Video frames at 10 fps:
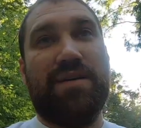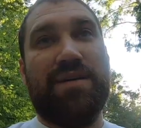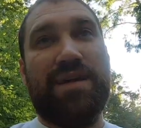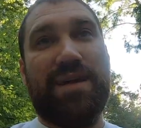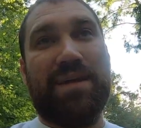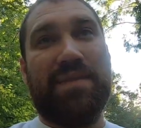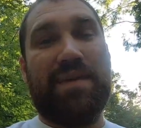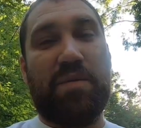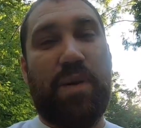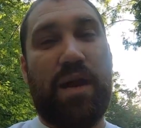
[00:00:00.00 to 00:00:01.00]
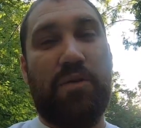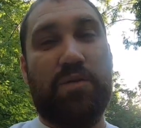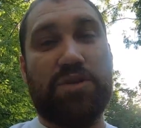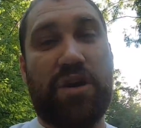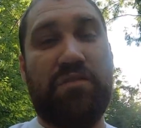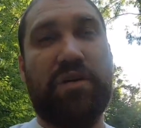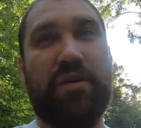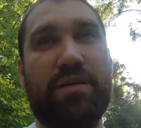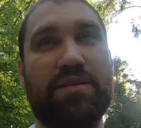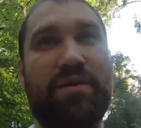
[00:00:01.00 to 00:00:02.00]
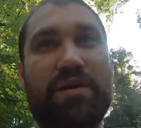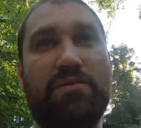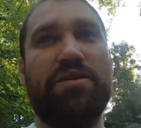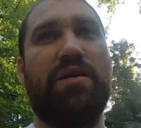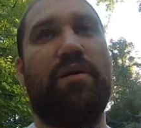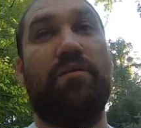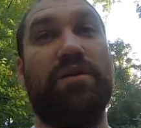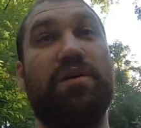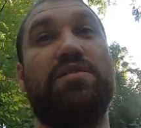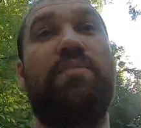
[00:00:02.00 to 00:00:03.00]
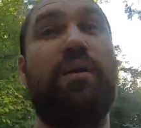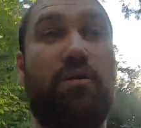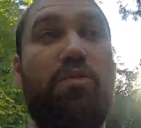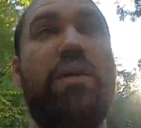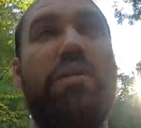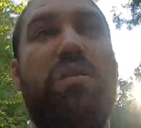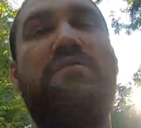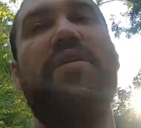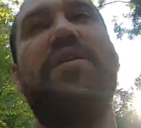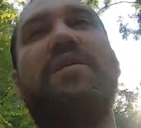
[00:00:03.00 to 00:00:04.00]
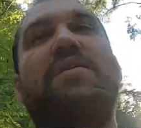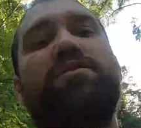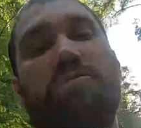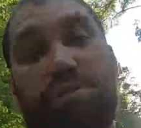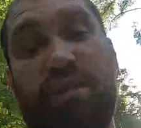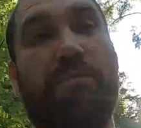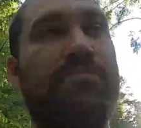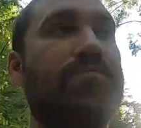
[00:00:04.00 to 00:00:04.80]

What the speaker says: getting the apparel and trying to figure out somebody who's going to be able to get us apparel quick enough to sell.